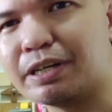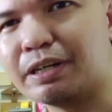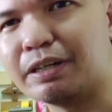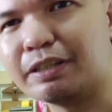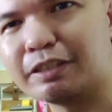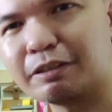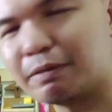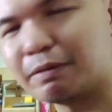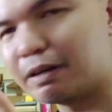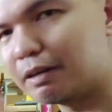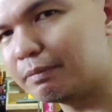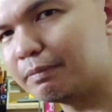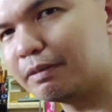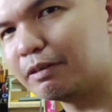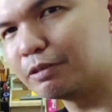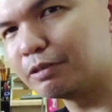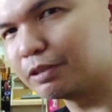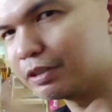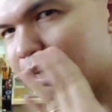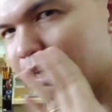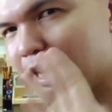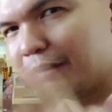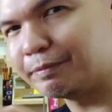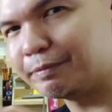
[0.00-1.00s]
It's one of those
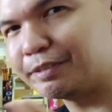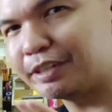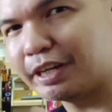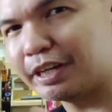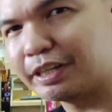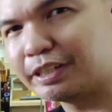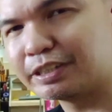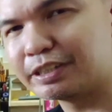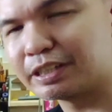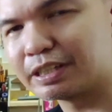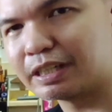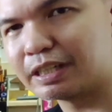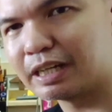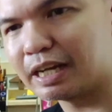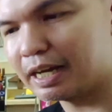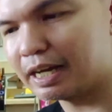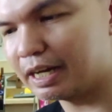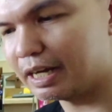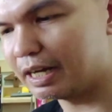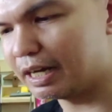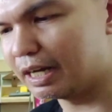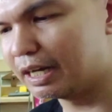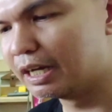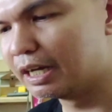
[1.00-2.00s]
game
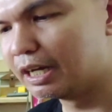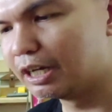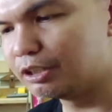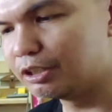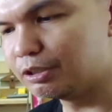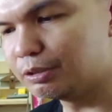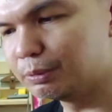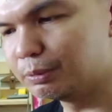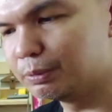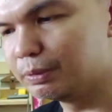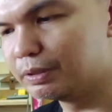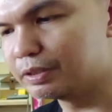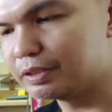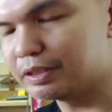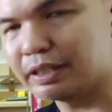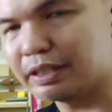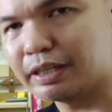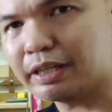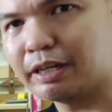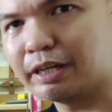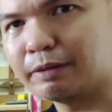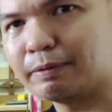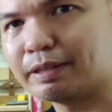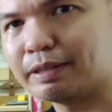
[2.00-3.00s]
changer tools
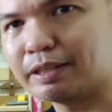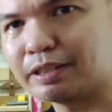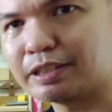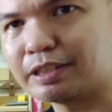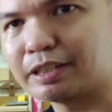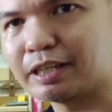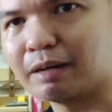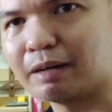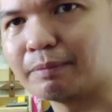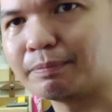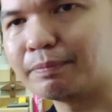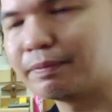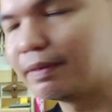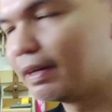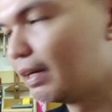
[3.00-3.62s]
here in the shop.